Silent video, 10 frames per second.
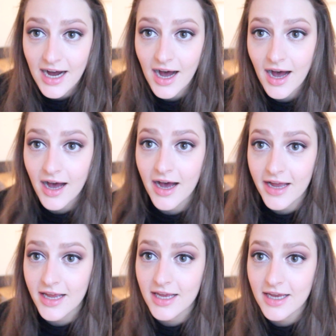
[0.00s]

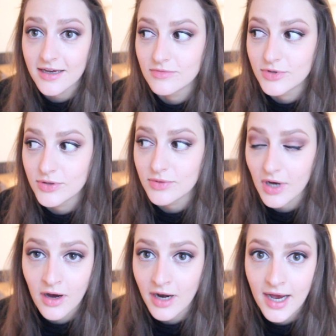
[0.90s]
I do
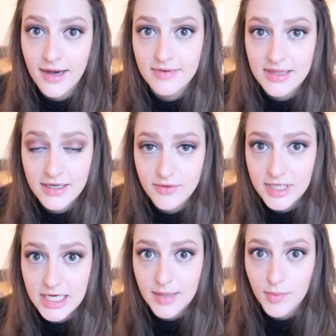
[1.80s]
not have a
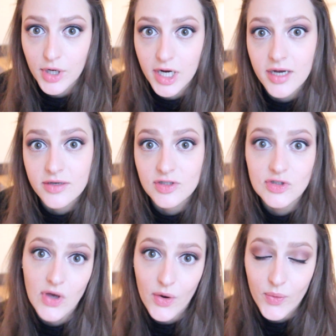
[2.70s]
thyroid anymore.
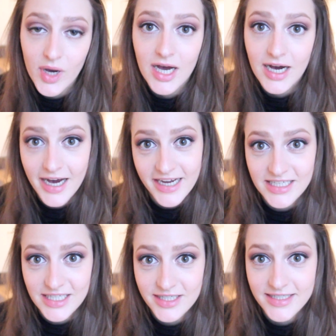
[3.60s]
So I
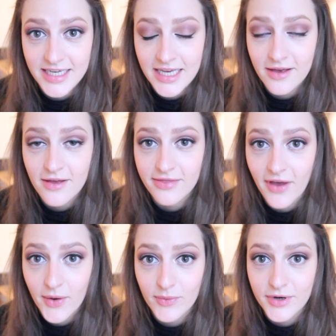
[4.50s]
need to take
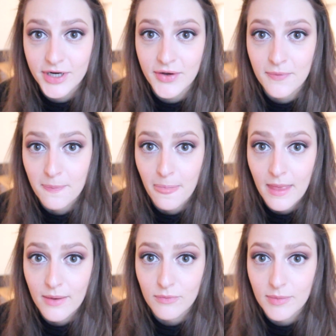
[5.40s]
thyroid
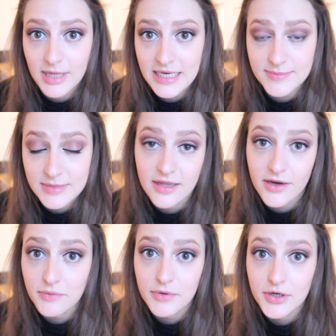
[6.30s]

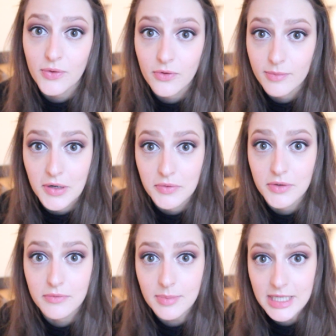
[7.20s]
hormone
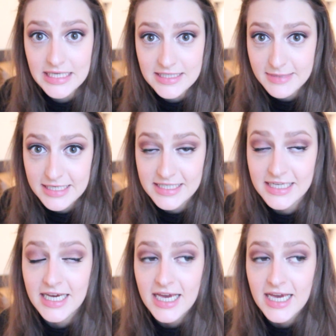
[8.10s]
replacement